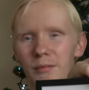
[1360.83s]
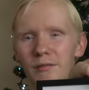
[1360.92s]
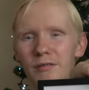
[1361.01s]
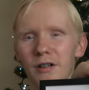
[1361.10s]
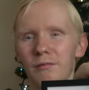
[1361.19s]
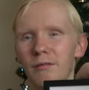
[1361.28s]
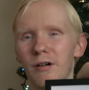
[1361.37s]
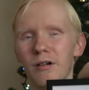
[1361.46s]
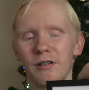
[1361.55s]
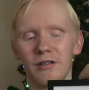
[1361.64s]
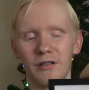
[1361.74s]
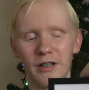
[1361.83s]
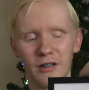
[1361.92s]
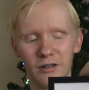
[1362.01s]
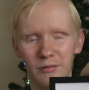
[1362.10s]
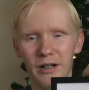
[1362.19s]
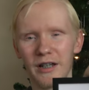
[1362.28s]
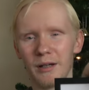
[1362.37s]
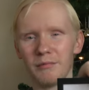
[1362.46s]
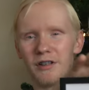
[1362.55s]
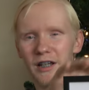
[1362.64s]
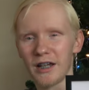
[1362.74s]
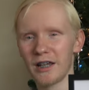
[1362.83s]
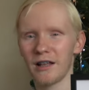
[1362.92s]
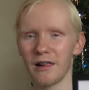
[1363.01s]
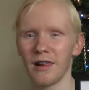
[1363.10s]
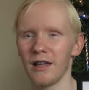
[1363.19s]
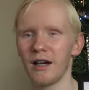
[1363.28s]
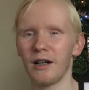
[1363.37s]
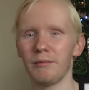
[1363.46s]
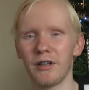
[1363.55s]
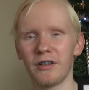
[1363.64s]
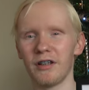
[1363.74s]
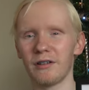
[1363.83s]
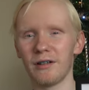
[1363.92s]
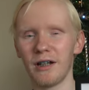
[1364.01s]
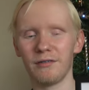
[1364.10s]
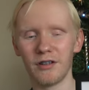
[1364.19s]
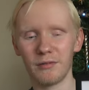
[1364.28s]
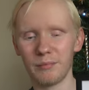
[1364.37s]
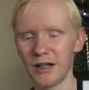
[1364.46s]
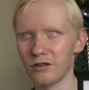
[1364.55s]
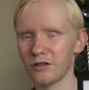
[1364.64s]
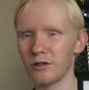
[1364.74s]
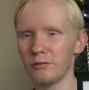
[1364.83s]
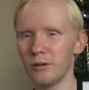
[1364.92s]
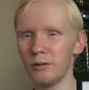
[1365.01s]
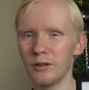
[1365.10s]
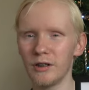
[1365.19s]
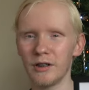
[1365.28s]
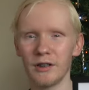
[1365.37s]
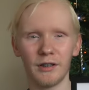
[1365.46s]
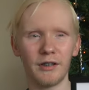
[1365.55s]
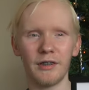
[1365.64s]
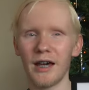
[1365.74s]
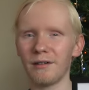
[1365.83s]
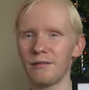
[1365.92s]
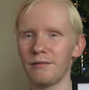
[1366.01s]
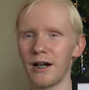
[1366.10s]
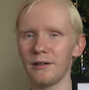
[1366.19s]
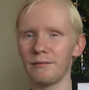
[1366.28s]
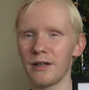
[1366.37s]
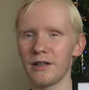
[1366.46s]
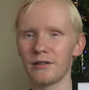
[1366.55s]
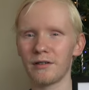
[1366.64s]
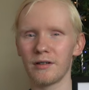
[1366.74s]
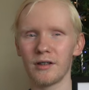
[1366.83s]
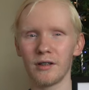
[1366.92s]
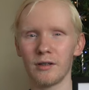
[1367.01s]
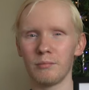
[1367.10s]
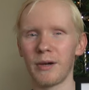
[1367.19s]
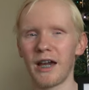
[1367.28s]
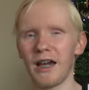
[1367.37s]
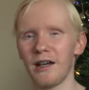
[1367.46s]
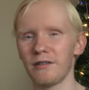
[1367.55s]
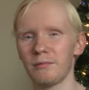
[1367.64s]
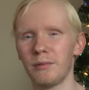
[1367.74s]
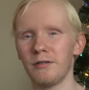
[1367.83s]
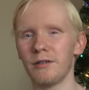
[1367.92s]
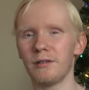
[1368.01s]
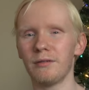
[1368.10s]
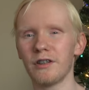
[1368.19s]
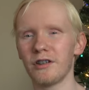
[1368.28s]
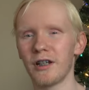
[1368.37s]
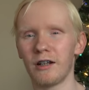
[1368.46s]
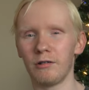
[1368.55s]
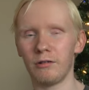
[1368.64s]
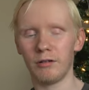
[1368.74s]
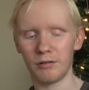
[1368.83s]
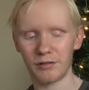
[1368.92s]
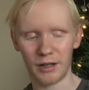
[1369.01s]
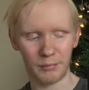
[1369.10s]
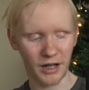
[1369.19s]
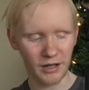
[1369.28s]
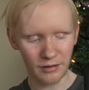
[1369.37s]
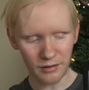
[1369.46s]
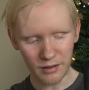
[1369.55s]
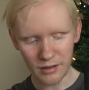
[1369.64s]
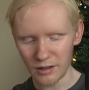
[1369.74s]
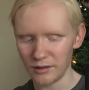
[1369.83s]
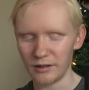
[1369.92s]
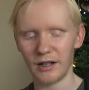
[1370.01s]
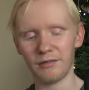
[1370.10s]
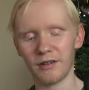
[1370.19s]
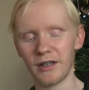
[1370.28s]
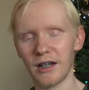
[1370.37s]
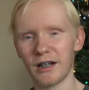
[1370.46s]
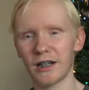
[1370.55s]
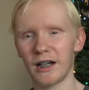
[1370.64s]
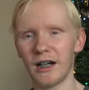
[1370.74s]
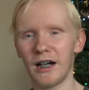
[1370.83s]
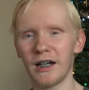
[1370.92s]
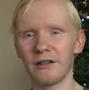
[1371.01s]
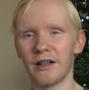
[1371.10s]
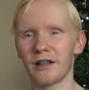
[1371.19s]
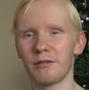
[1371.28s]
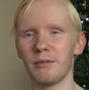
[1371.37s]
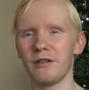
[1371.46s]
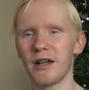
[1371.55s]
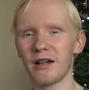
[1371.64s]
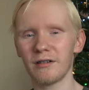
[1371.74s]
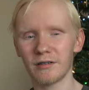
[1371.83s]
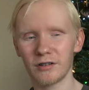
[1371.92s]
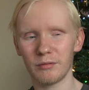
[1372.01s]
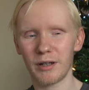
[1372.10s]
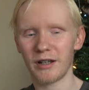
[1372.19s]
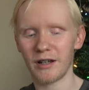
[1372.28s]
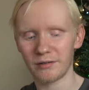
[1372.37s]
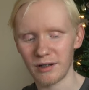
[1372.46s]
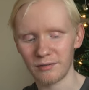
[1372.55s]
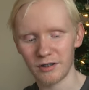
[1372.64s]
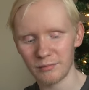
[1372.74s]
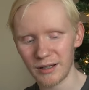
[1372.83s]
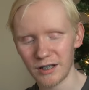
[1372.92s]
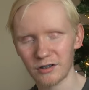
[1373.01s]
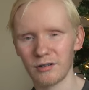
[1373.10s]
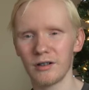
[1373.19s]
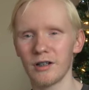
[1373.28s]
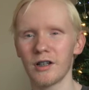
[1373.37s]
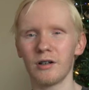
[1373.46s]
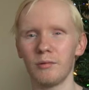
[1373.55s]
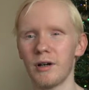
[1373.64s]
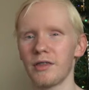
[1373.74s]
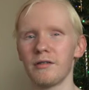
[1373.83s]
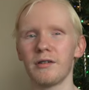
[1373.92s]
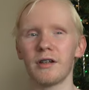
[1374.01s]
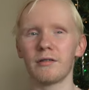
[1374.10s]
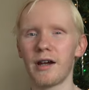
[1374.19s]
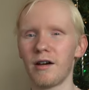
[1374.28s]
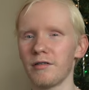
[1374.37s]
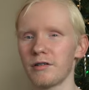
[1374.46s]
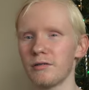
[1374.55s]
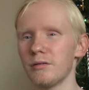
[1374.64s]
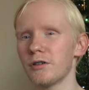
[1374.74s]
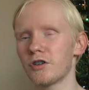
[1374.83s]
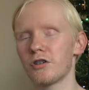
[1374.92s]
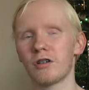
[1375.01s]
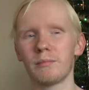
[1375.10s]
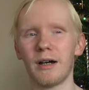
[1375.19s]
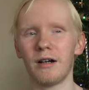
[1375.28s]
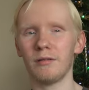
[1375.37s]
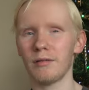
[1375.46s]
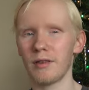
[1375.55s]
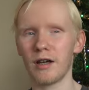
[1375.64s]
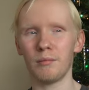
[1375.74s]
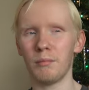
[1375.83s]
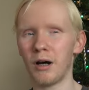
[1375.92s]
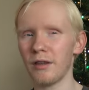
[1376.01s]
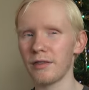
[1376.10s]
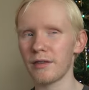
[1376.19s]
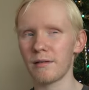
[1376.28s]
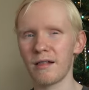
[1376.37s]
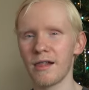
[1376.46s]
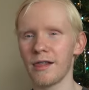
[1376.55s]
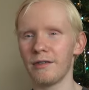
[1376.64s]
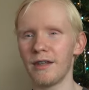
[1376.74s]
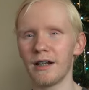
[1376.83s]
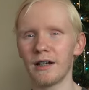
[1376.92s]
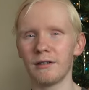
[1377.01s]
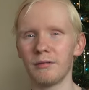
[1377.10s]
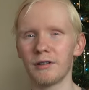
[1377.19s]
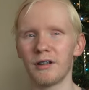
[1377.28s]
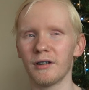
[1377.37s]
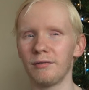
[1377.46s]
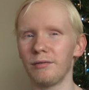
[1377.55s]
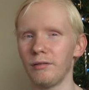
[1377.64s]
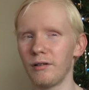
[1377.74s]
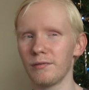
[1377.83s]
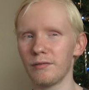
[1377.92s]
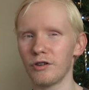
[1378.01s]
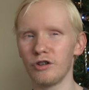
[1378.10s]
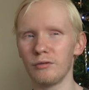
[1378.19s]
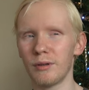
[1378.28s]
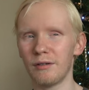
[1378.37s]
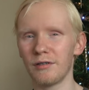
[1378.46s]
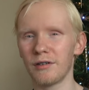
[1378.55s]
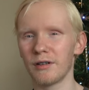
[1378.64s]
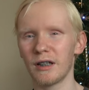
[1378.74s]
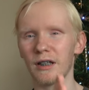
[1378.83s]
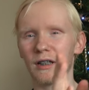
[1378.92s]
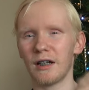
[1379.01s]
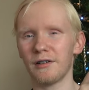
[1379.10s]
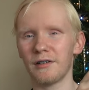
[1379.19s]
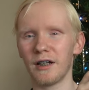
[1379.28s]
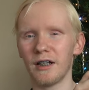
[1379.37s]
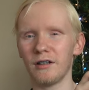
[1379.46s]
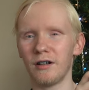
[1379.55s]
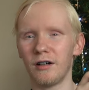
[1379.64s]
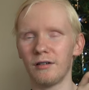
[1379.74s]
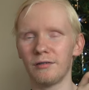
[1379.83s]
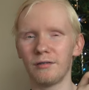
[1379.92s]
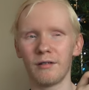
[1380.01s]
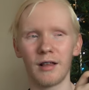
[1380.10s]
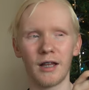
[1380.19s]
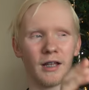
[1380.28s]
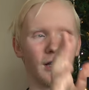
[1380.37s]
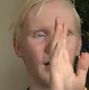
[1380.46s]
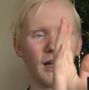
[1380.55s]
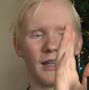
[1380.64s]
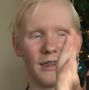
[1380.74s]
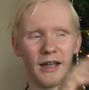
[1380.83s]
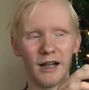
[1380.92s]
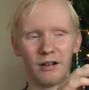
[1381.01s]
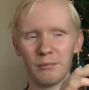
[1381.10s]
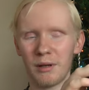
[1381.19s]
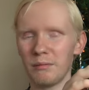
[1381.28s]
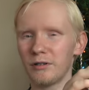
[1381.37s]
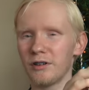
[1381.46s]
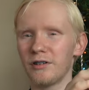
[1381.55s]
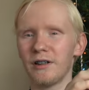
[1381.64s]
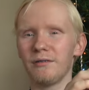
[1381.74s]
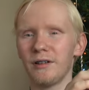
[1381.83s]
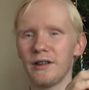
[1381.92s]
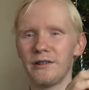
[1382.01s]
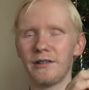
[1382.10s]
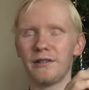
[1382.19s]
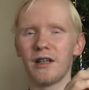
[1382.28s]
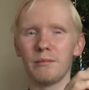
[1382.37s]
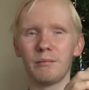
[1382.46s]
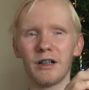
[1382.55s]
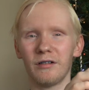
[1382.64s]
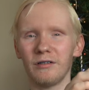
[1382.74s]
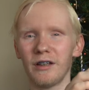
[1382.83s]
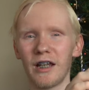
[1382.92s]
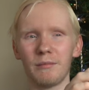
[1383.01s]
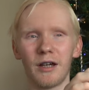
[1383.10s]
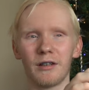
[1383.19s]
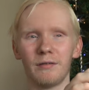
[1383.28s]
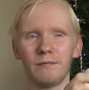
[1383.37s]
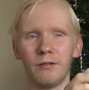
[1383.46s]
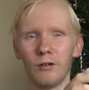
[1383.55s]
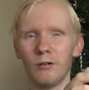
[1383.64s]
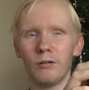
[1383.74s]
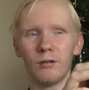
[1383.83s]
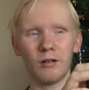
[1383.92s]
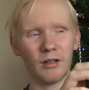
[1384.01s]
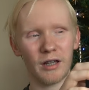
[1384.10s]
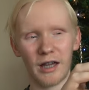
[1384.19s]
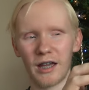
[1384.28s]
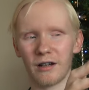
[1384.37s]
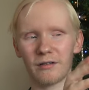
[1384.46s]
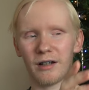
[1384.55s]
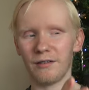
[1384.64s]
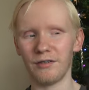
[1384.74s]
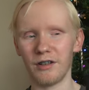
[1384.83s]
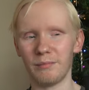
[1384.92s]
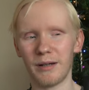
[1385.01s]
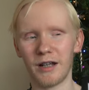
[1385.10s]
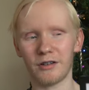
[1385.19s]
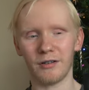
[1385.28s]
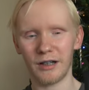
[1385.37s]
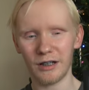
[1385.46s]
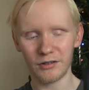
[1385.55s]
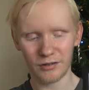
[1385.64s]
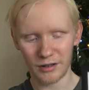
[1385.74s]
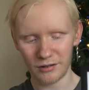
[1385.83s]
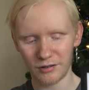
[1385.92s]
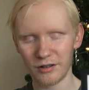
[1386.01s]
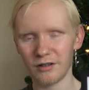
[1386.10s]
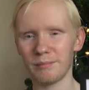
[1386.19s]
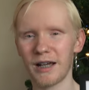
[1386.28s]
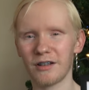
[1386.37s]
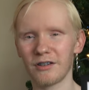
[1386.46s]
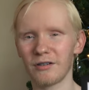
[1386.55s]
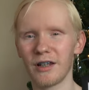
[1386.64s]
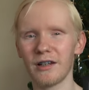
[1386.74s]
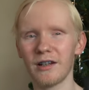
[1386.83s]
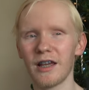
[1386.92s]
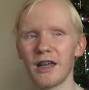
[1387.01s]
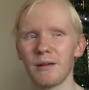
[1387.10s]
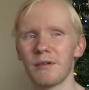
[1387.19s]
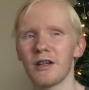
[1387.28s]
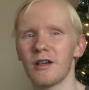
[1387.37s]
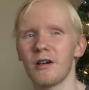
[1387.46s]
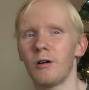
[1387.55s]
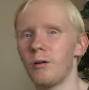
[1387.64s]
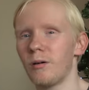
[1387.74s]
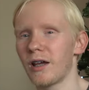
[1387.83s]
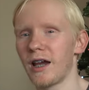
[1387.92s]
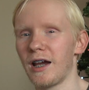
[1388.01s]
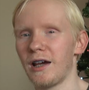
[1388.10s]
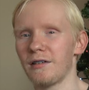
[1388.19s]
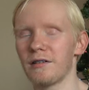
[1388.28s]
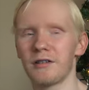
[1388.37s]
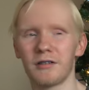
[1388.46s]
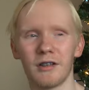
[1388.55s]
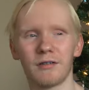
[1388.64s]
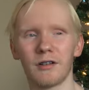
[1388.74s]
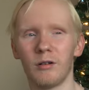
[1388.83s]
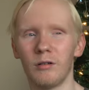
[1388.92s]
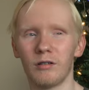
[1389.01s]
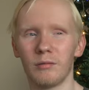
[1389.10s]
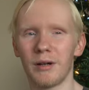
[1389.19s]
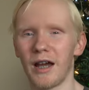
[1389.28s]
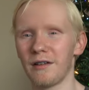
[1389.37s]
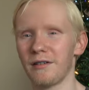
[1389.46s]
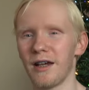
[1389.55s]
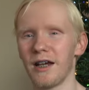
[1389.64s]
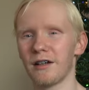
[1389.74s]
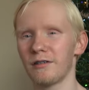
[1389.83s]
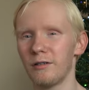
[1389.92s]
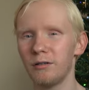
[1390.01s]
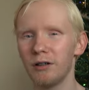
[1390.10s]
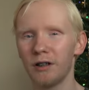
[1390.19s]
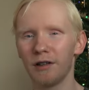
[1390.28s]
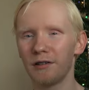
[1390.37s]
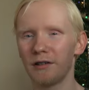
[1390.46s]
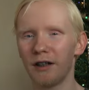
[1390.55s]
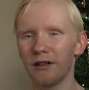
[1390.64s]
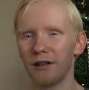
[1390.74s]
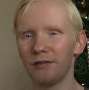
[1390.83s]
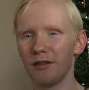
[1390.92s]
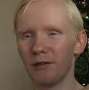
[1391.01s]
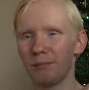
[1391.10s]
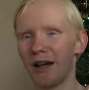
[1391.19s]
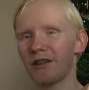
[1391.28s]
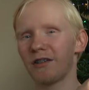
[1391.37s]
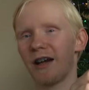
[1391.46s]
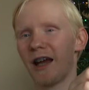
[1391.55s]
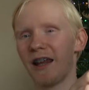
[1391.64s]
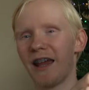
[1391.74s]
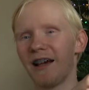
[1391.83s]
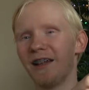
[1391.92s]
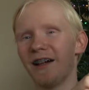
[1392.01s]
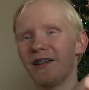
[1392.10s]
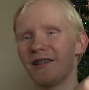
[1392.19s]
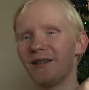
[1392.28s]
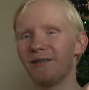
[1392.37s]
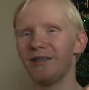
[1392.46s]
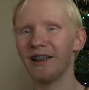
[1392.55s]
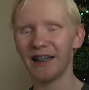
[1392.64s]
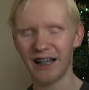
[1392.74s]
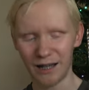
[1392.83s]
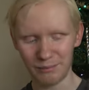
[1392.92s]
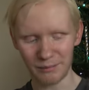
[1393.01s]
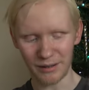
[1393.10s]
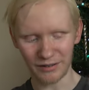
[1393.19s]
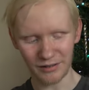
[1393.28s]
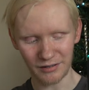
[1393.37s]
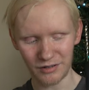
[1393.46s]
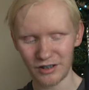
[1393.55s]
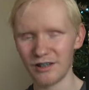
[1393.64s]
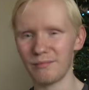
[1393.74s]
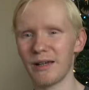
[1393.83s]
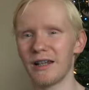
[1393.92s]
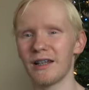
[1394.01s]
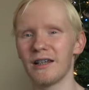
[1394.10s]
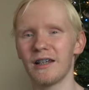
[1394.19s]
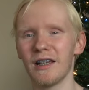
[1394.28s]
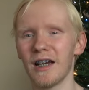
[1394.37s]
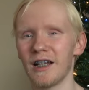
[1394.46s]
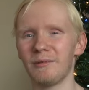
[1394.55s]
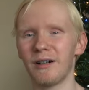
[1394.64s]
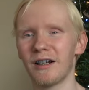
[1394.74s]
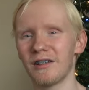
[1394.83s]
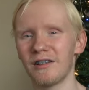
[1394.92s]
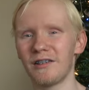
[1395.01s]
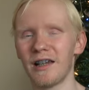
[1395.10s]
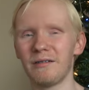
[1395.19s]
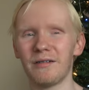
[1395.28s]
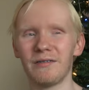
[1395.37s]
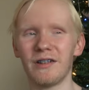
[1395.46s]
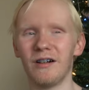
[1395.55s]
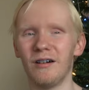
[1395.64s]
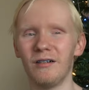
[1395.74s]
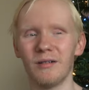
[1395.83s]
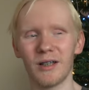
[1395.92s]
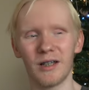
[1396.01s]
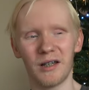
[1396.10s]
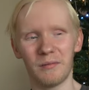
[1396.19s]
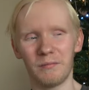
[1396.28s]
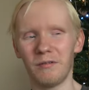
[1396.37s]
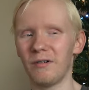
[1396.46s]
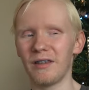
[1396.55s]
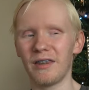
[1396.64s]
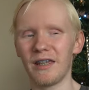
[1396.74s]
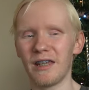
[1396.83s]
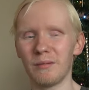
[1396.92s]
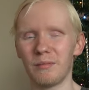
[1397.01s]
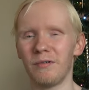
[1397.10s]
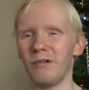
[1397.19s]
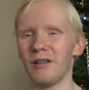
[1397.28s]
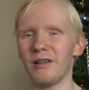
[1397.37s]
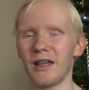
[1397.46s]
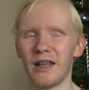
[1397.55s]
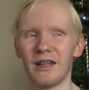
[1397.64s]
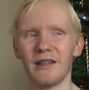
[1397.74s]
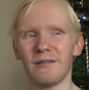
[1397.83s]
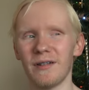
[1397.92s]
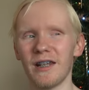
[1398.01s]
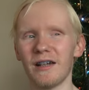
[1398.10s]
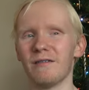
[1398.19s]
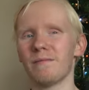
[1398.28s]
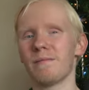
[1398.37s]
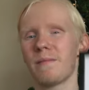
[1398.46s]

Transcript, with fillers: months of work to get to where I am today. I went to aircraft dispatch school, did that for five weeks, passed both the written and oral examination, then after that, I got hired at CommuteAir to be an aircraft dispatcher. Went through the ground school, which took about a month. Then I was on the floor for two months, got signed off, and now I'm able to send releases in own name as a full aircraft dispatcher. Not just as a dispatcher in name or as a certificate holder, but as an actual signed off dispatcher and airline. So I'm really happy about this achievement and I wanted to share it with y'all for the before ending the video.